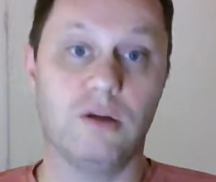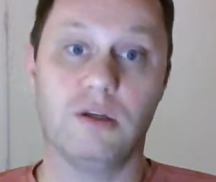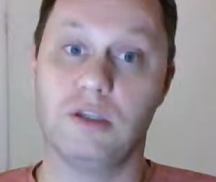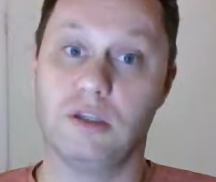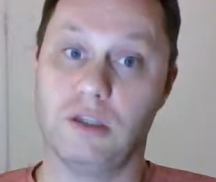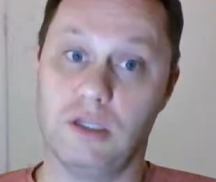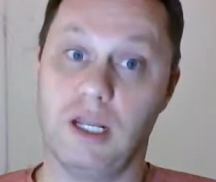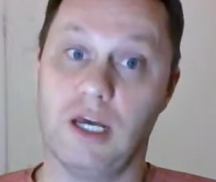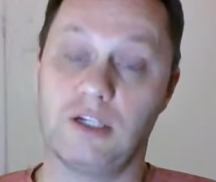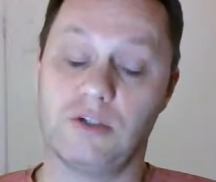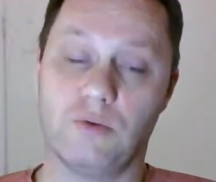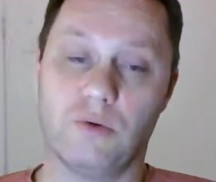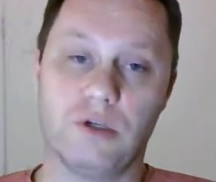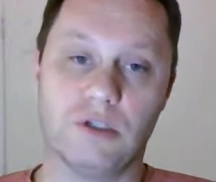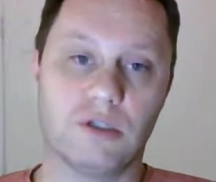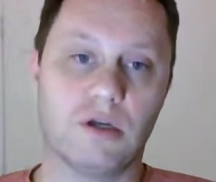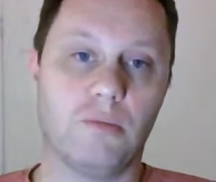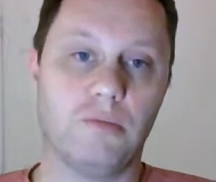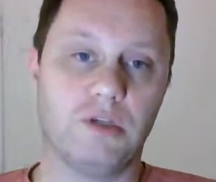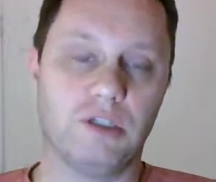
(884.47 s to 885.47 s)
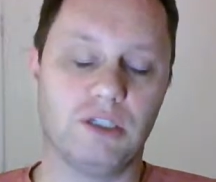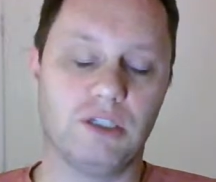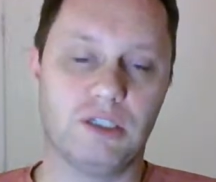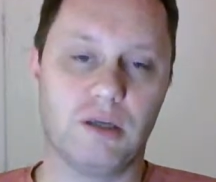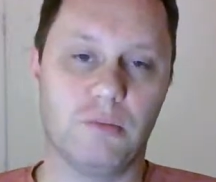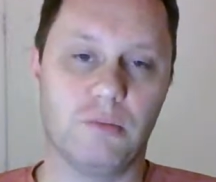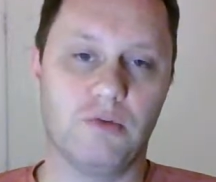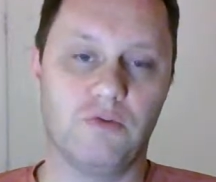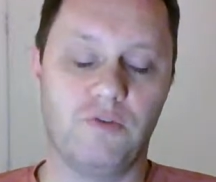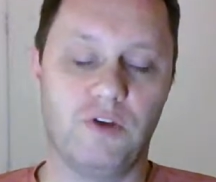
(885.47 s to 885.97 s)
the next one is coming
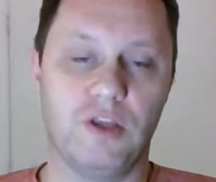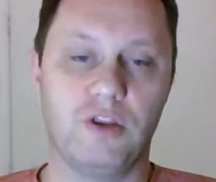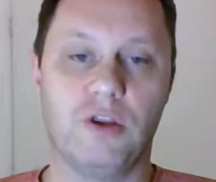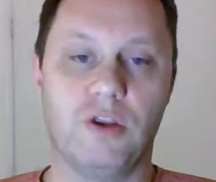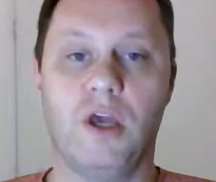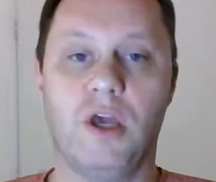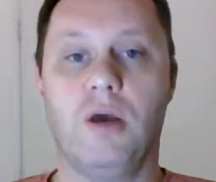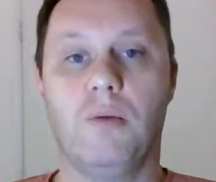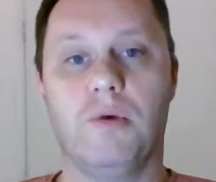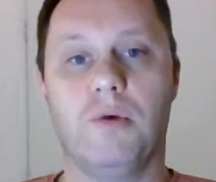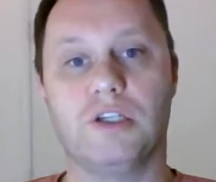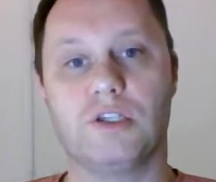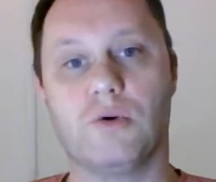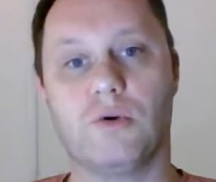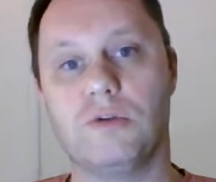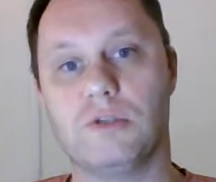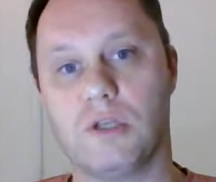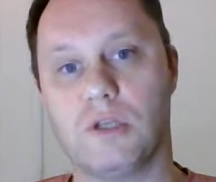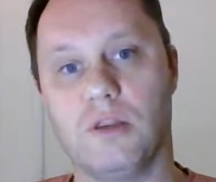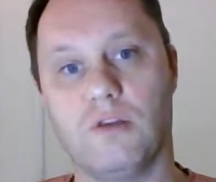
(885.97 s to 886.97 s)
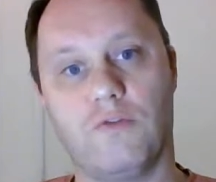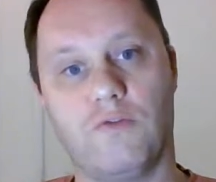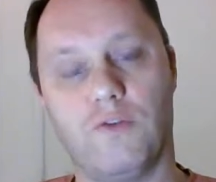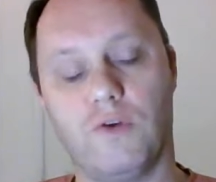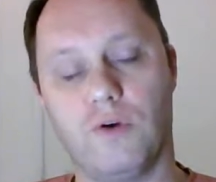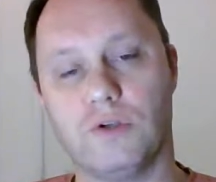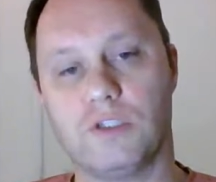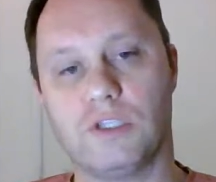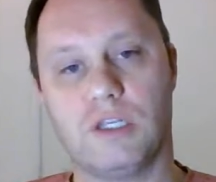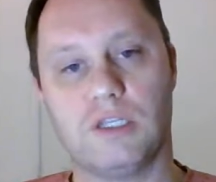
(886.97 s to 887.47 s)
December 5th, but it's always on the
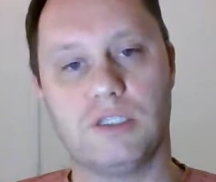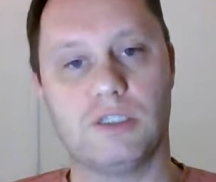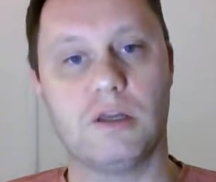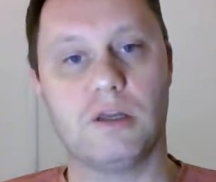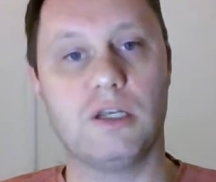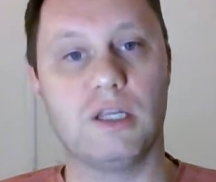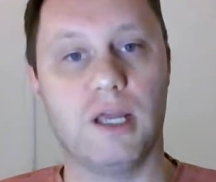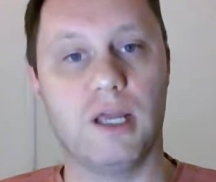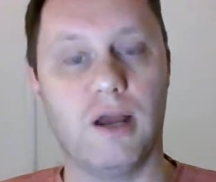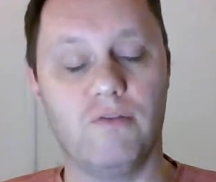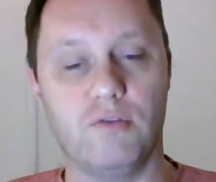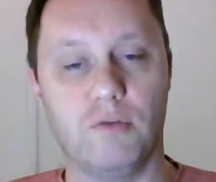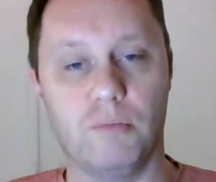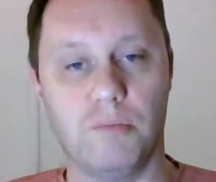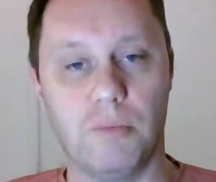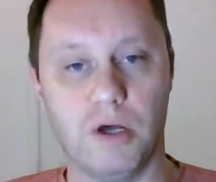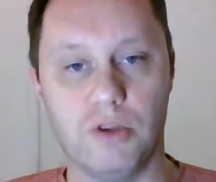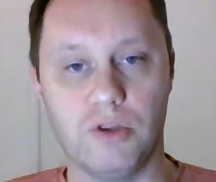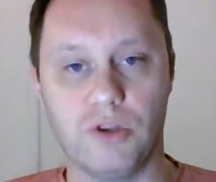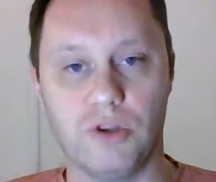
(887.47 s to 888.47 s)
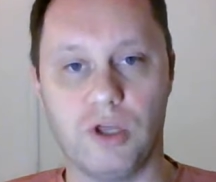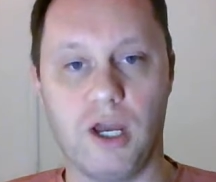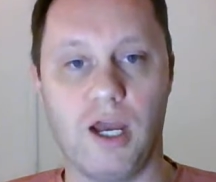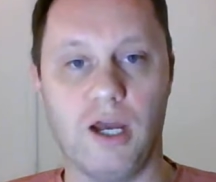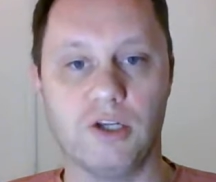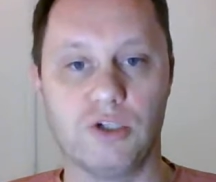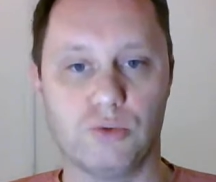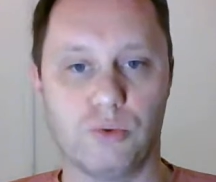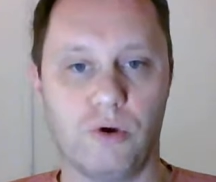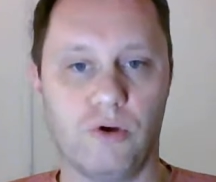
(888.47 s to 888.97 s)
first Sunday of the month
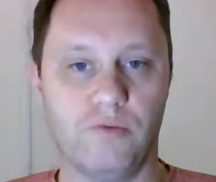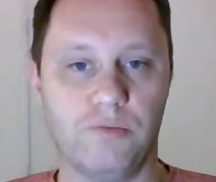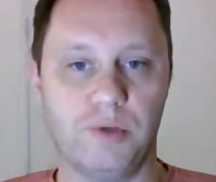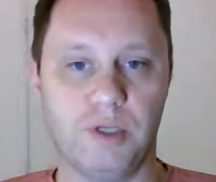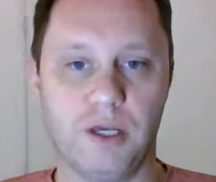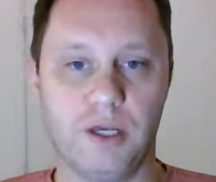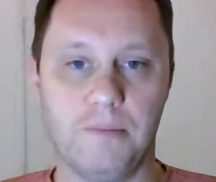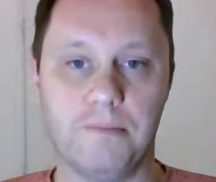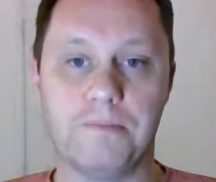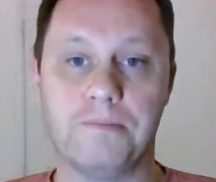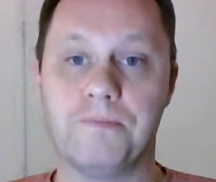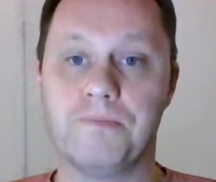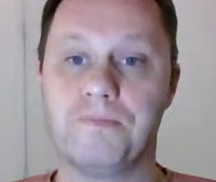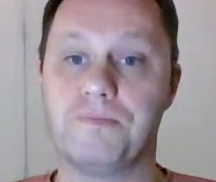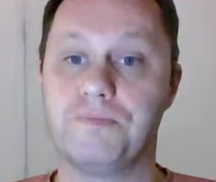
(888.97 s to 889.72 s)
at 12 p.m.